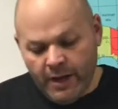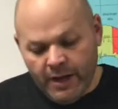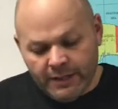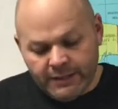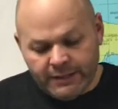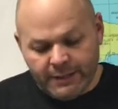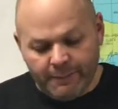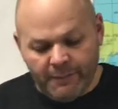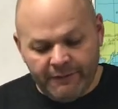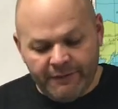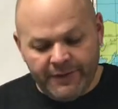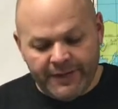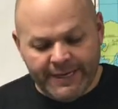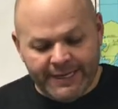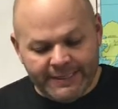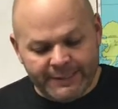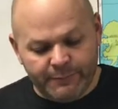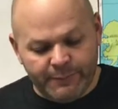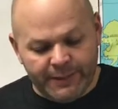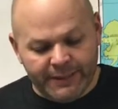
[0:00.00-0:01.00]
Some of
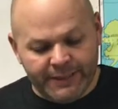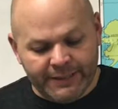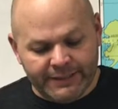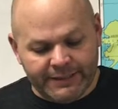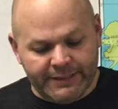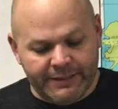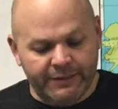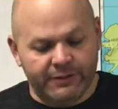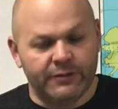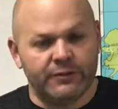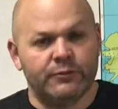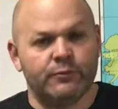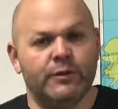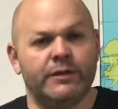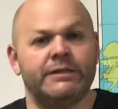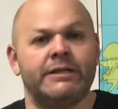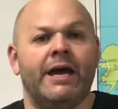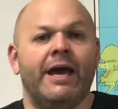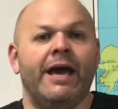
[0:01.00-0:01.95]
his biggest deals was